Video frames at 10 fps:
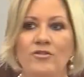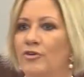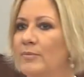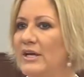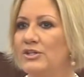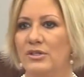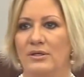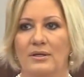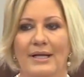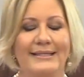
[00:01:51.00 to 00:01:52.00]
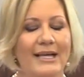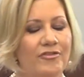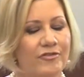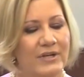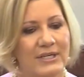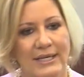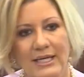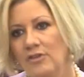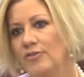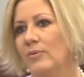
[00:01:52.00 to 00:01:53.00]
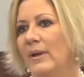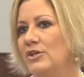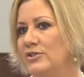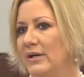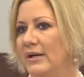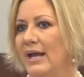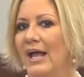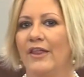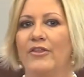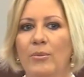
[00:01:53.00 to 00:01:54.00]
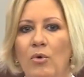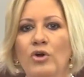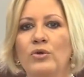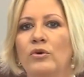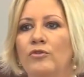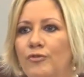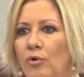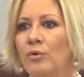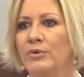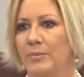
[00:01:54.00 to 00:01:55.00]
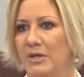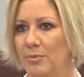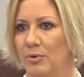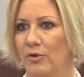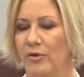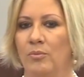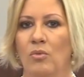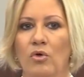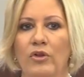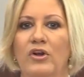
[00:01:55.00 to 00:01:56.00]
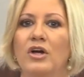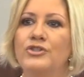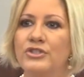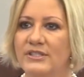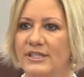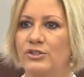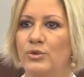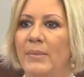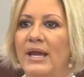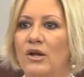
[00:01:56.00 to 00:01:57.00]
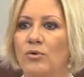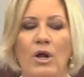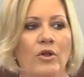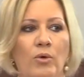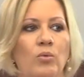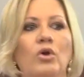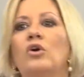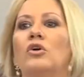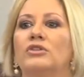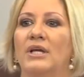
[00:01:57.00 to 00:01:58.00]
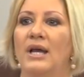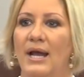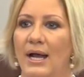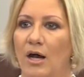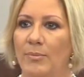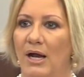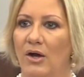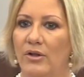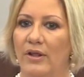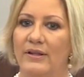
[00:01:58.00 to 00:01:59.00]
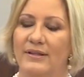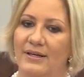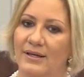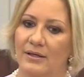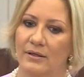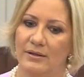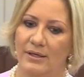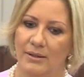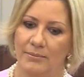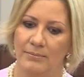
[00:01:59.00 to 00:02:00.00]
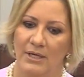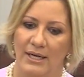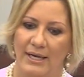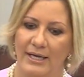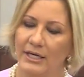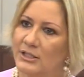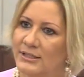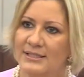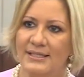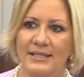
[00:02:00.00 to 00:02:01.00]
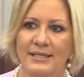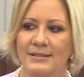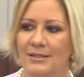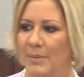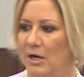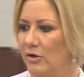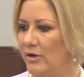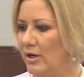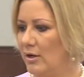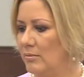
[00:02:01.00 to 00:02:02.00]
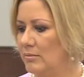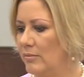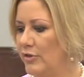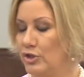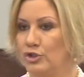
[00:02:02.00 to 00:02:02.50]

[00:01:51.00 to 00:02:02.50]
information. Definitely information. The more you inform the people, the more the consciousness you make around the world about uh, the, the illnesses, about um, the